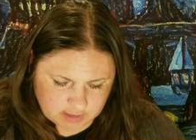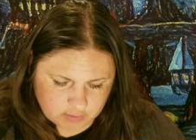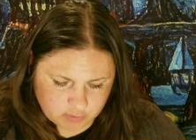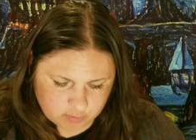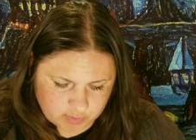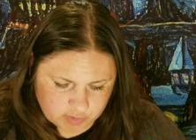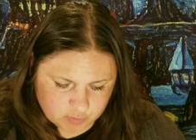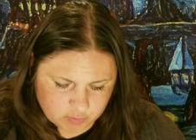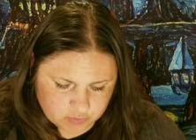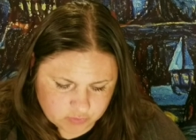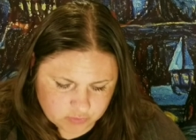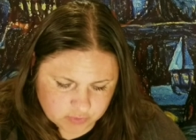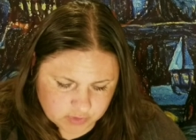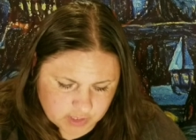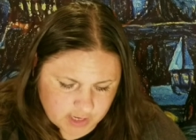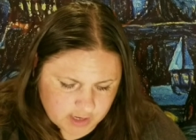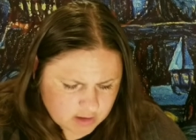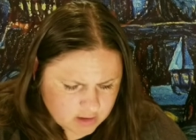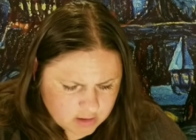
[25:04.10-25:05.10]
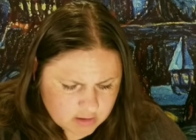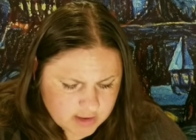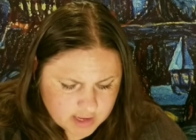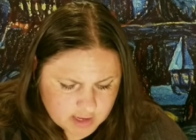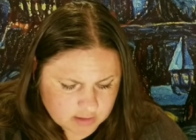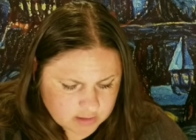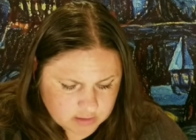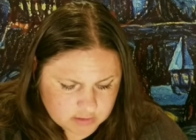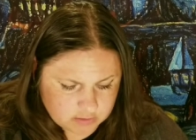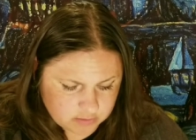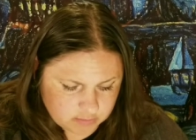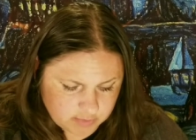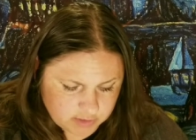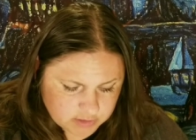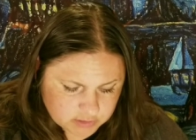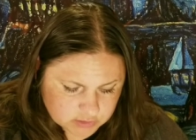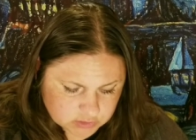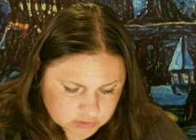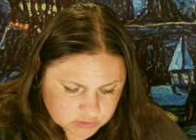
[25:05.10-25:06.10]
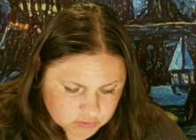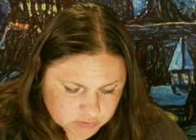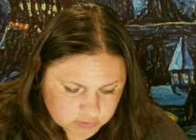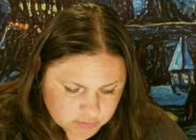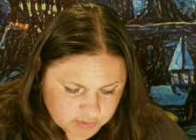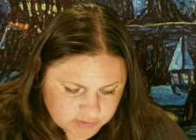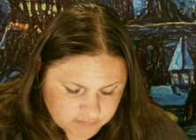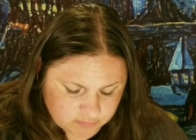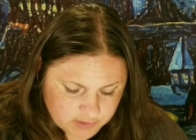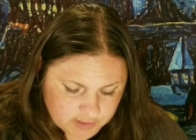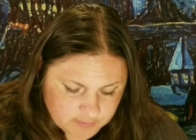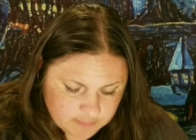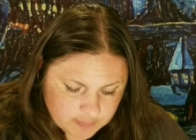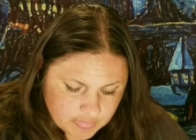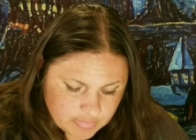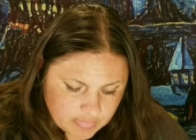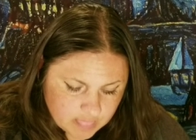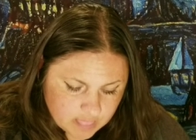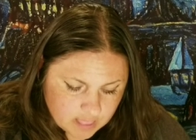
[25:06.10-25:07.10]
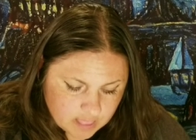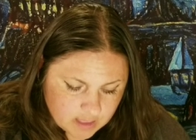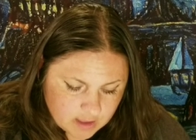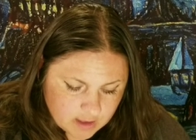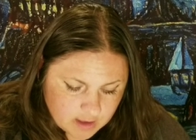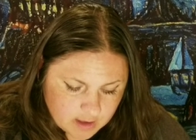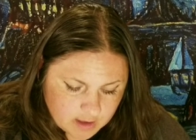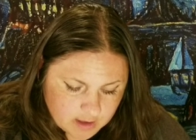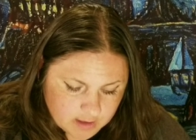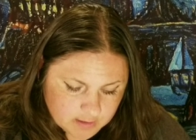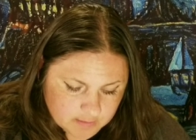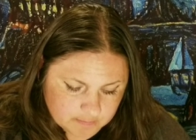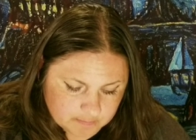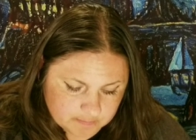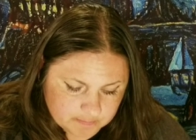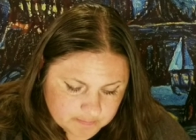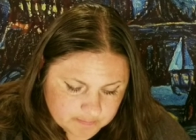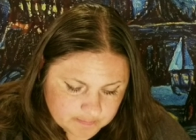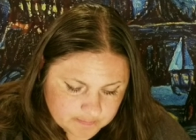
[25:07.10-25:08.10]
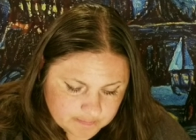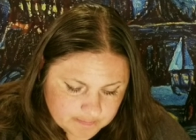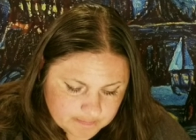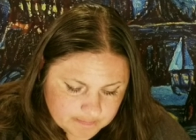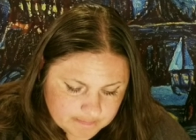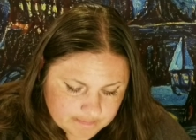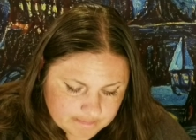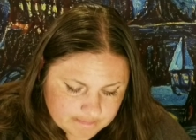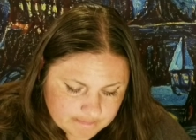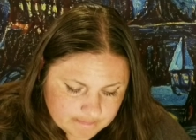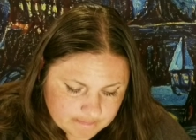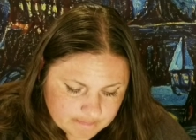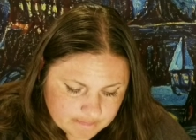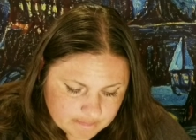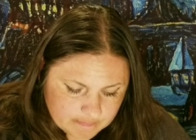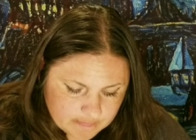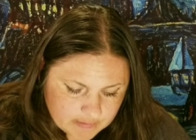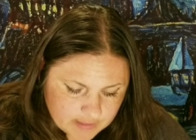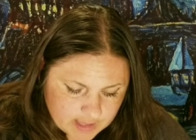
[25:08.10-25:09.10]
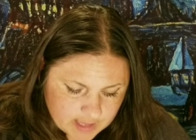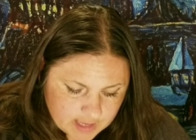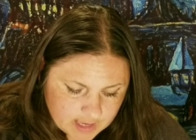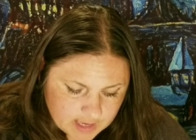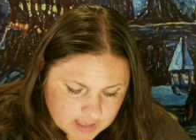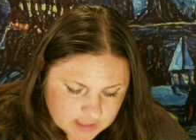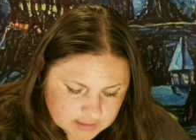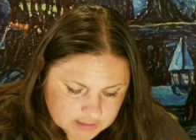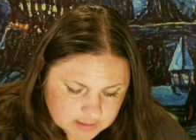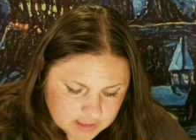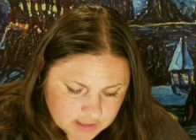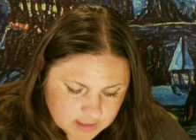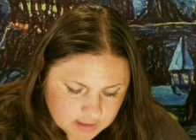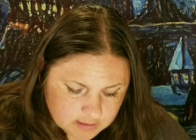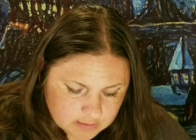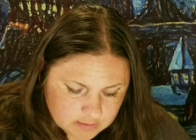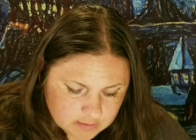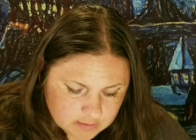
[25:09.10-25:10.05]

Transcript: they were people who were like, oh yeah, you know, America should totally be free. Um, and uh,